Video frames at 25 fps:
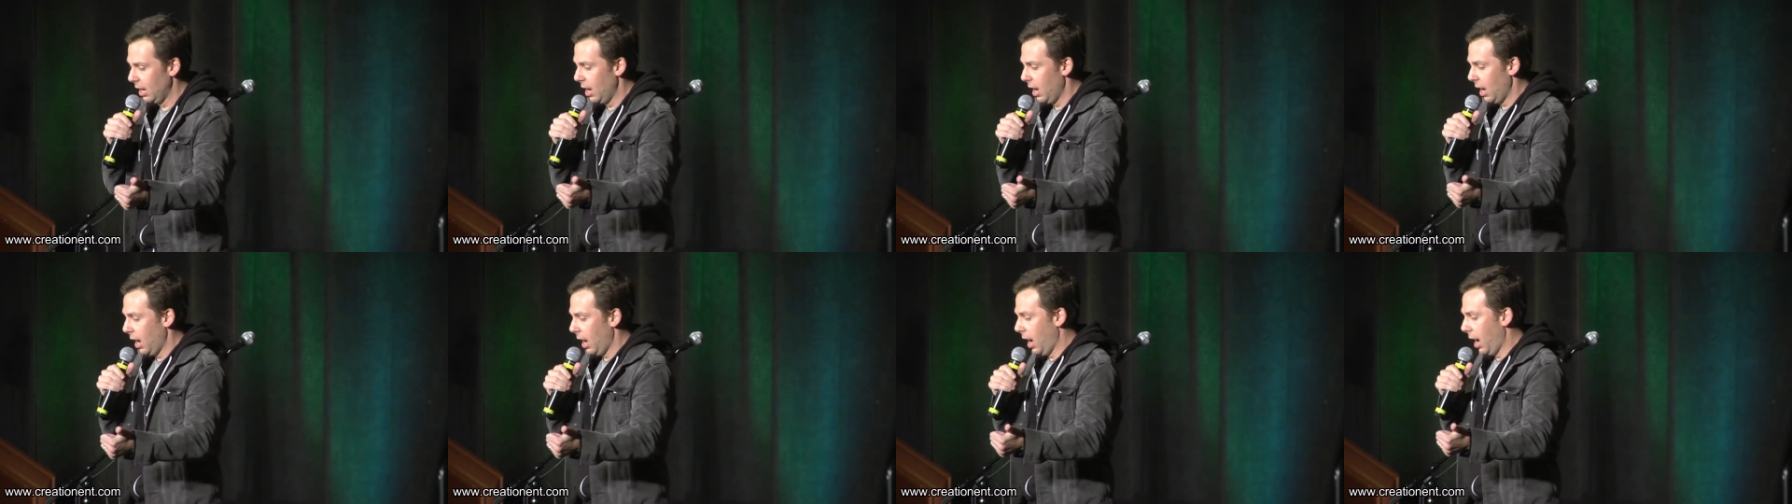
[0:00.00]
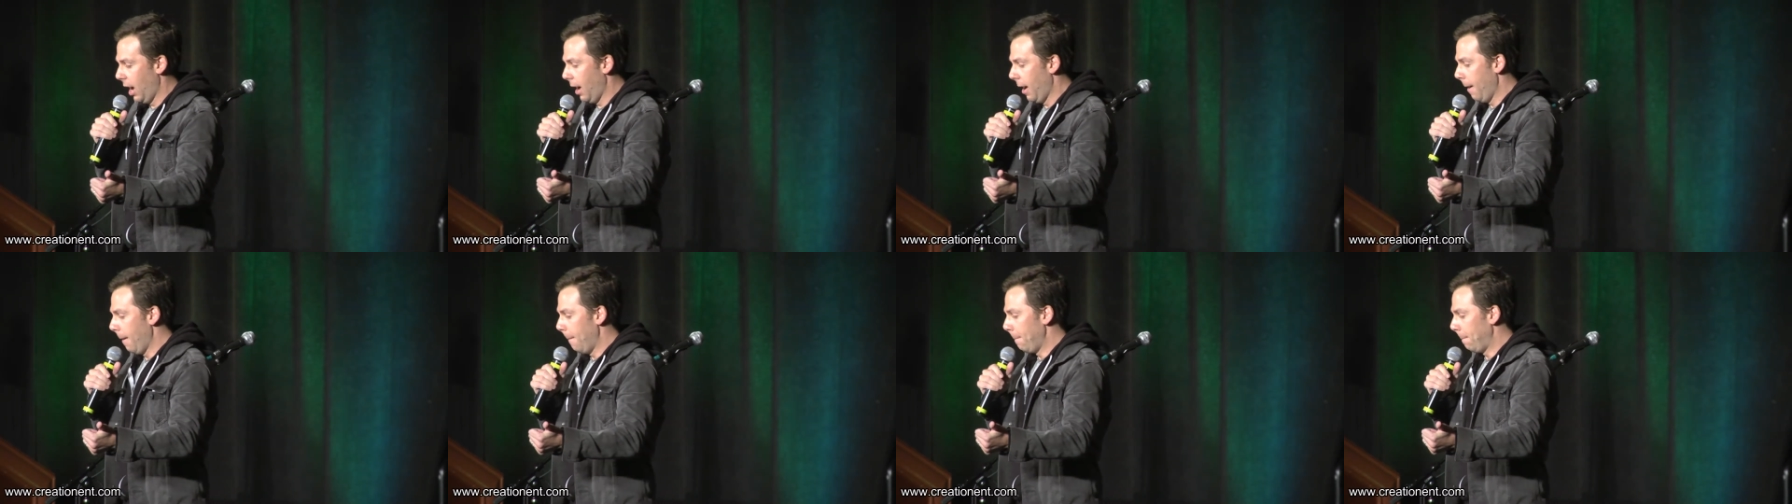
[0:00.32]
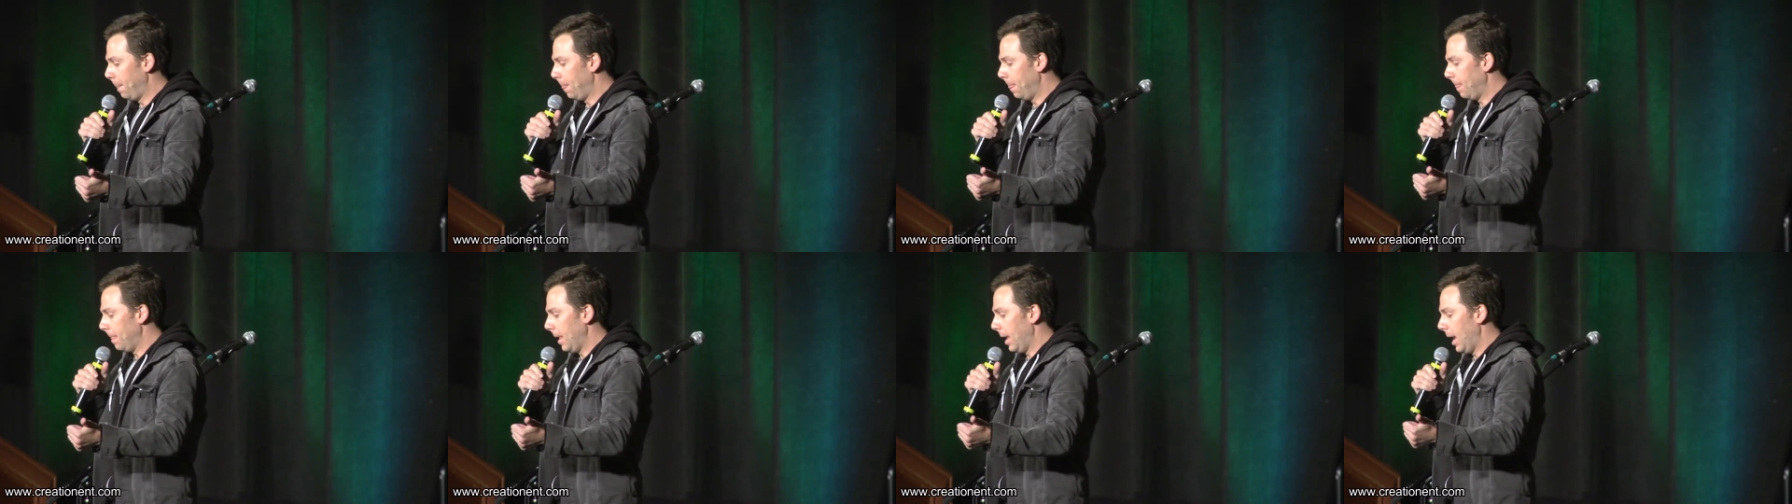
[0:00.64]

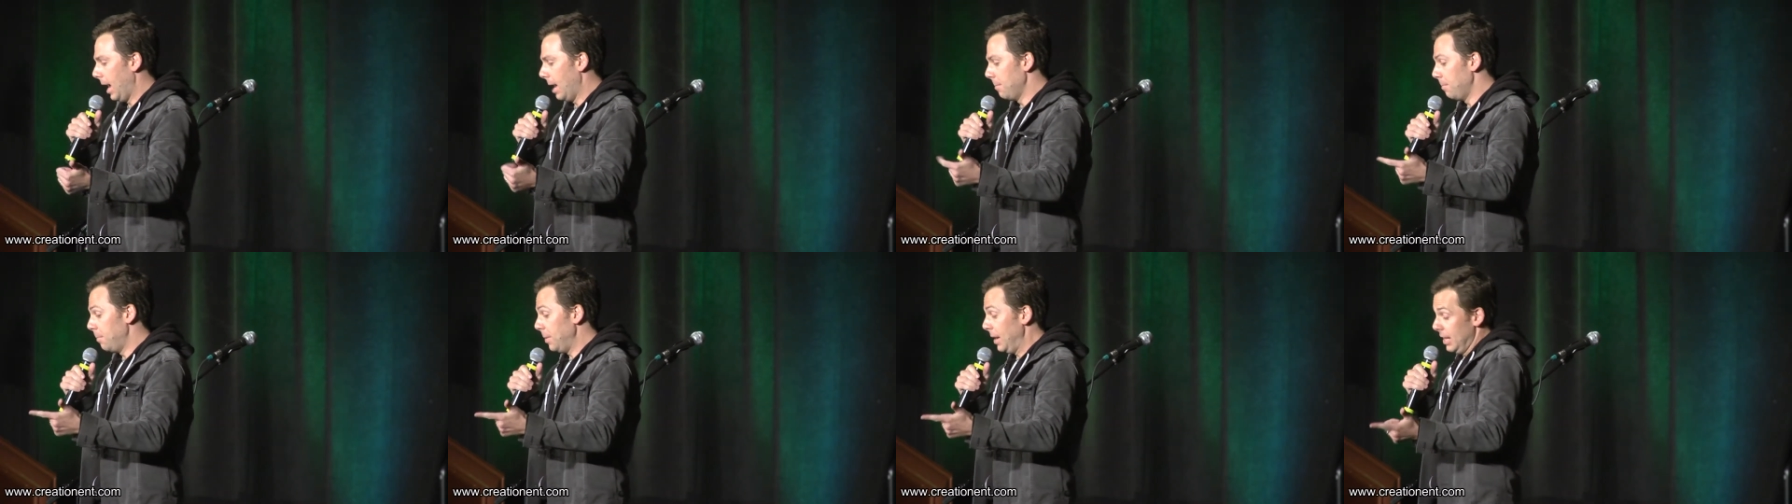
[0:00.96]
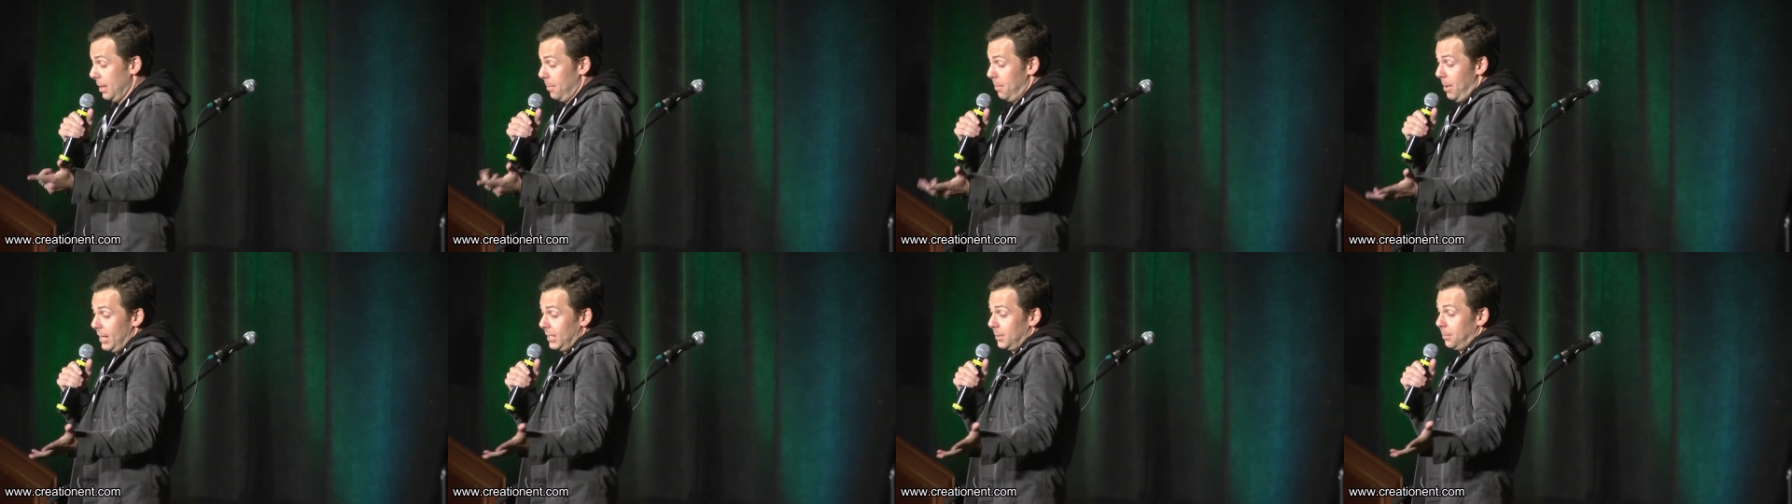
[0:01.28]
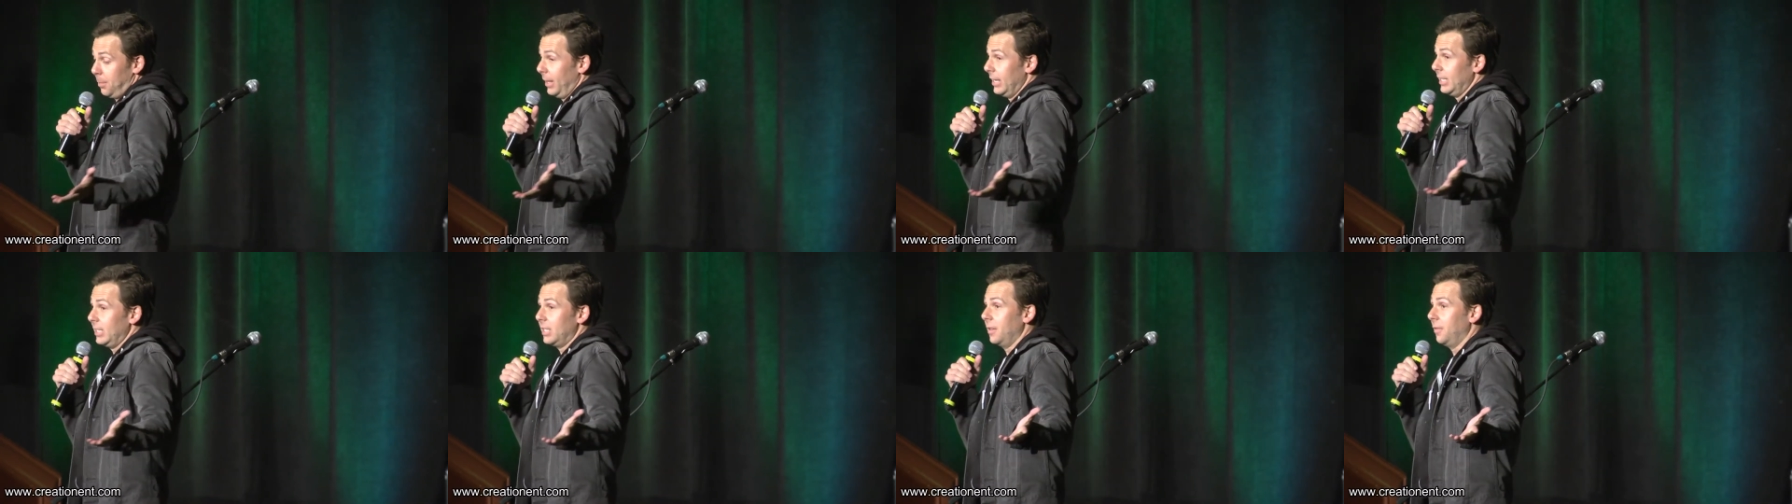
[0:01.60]
uh, and B, the best
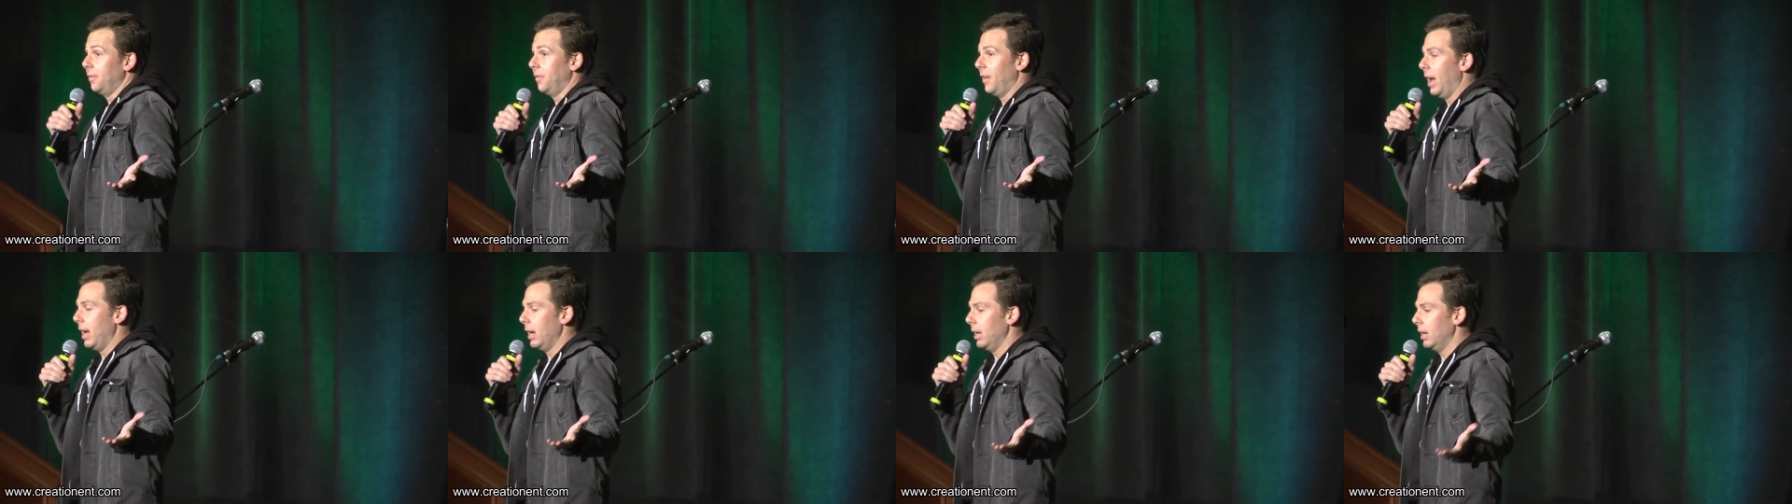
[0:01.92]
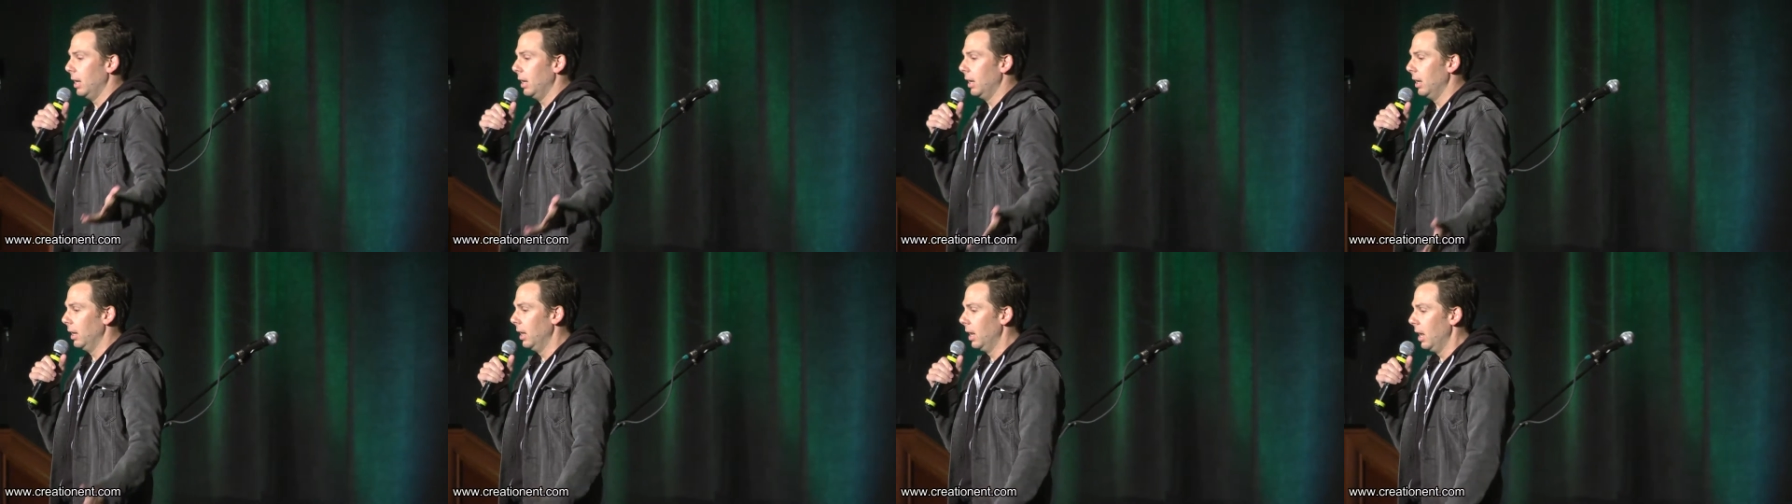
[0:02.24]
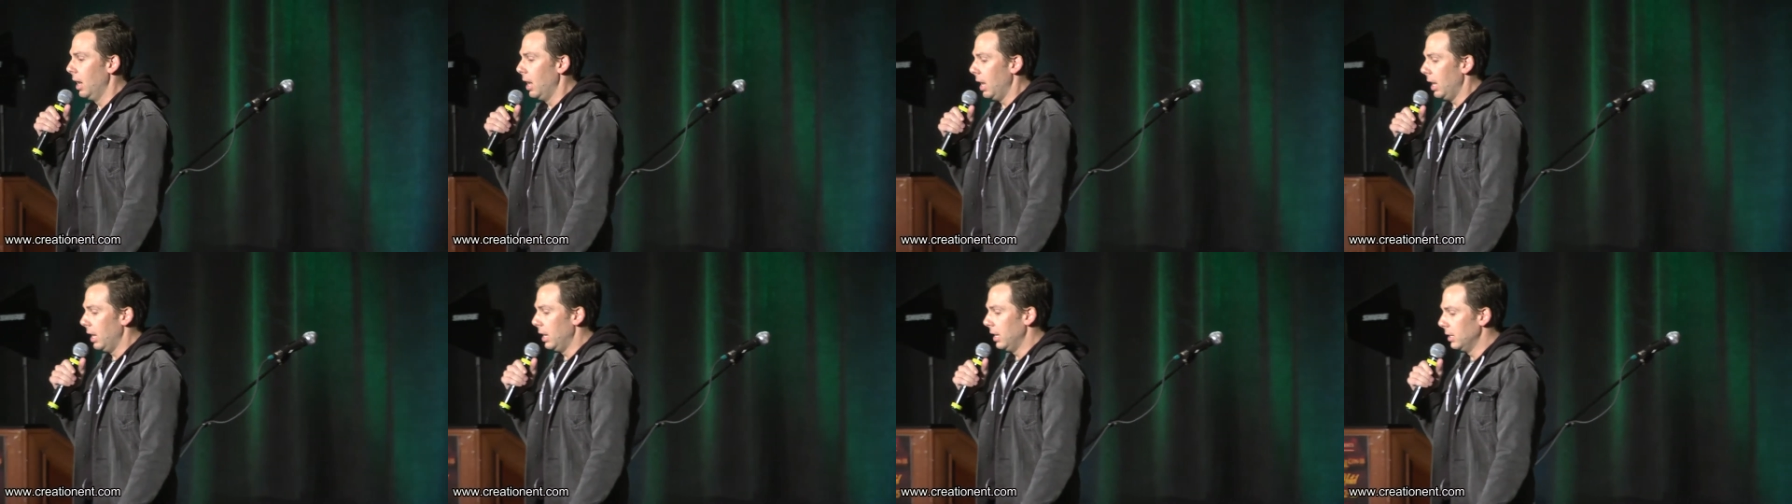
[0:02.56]
place to find
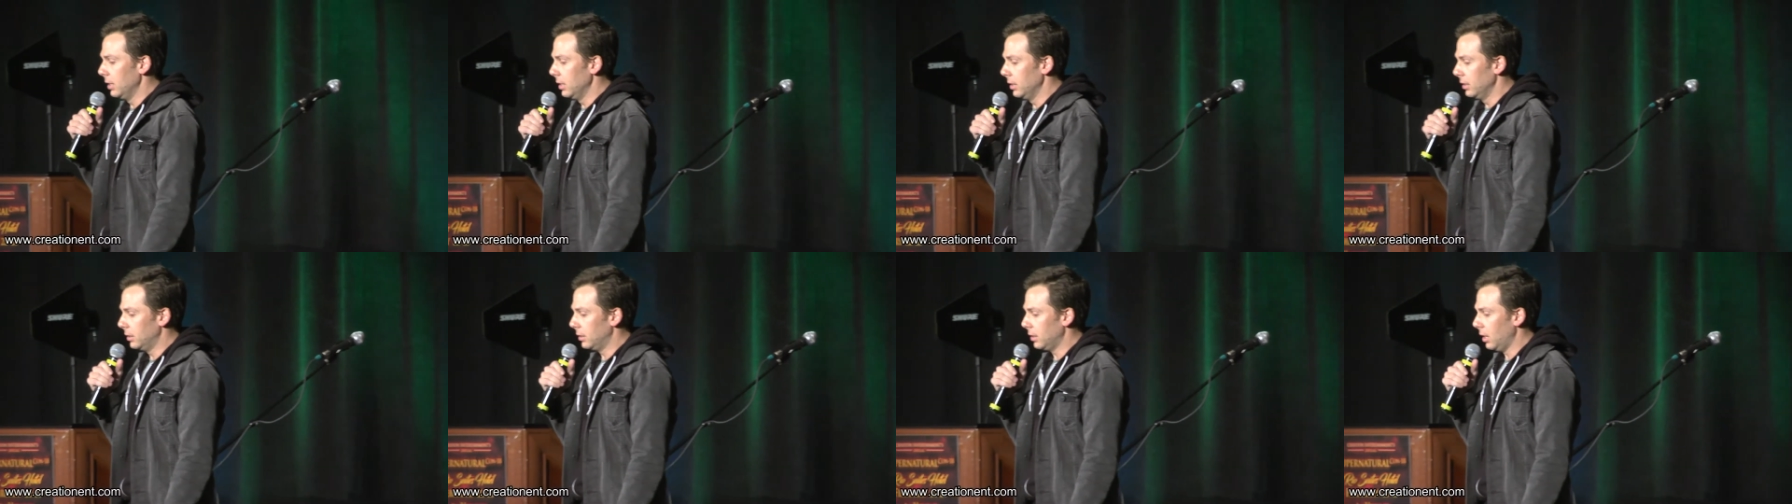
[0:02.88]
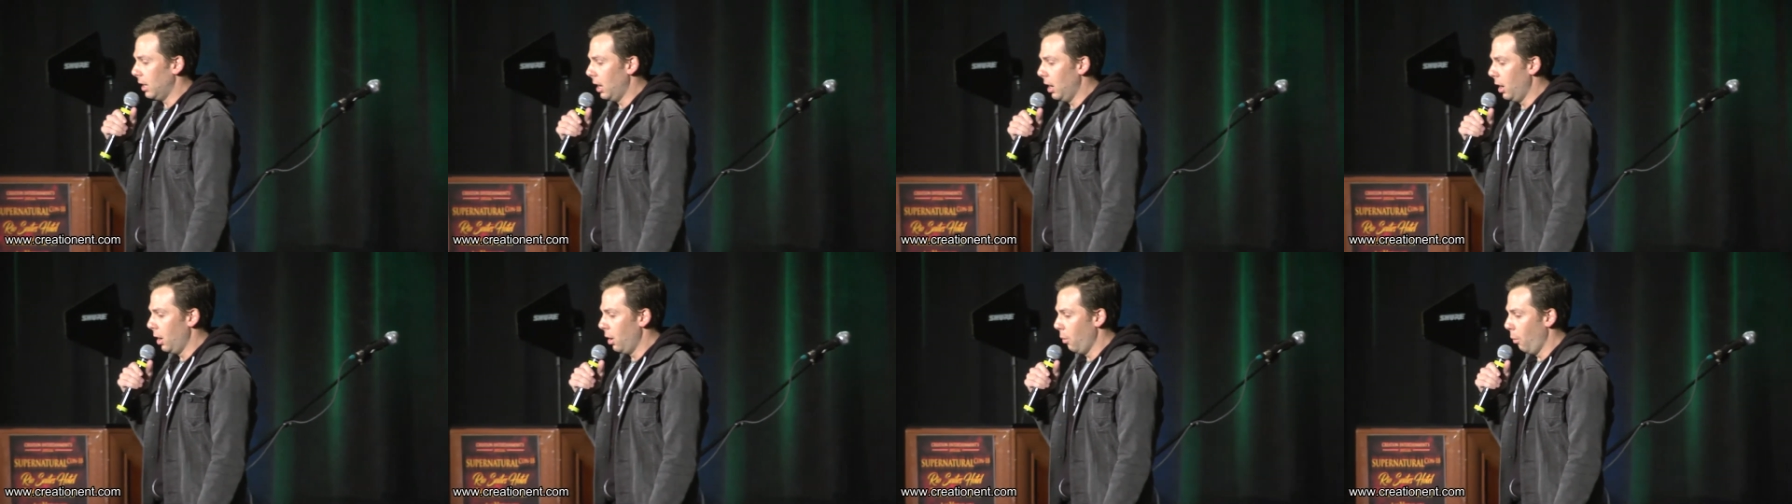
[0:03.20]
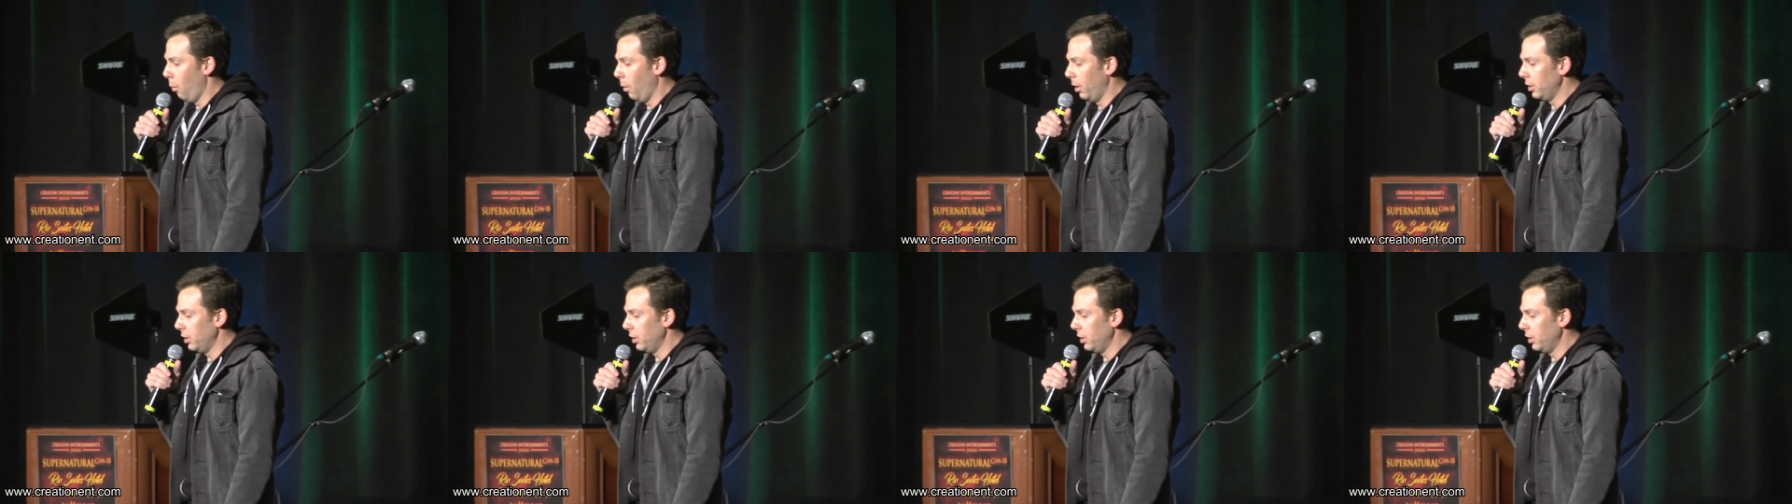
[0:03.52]
it is uh,